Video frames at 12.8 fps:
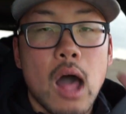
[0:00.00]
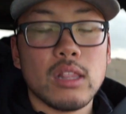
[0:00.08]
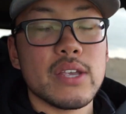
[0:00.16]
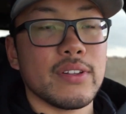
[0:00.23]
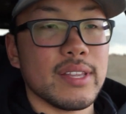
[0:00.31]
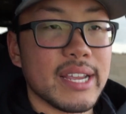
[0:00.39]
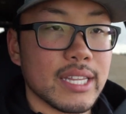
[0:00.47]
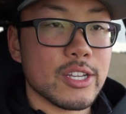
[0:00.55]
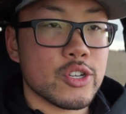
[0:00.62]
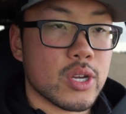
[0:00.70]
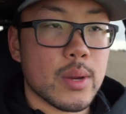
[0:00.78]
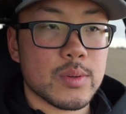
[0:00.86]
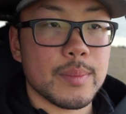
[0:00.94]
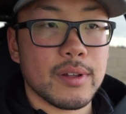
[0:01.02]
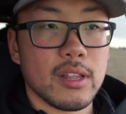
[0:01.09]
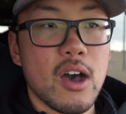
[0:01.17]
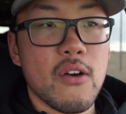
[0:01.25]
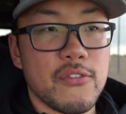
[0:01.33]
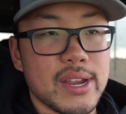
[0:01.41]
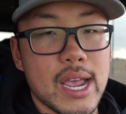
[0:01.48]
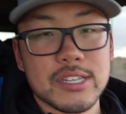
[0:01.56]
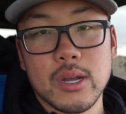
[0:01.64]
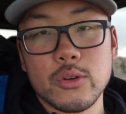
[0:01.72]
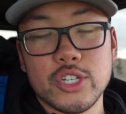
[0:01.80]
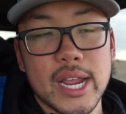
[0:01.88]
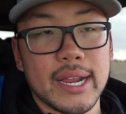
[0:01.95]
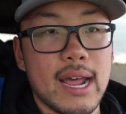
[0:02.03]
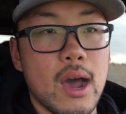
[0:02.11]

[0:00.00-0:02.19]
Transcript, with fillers: I'll leave a link in the description below for you guys to go check it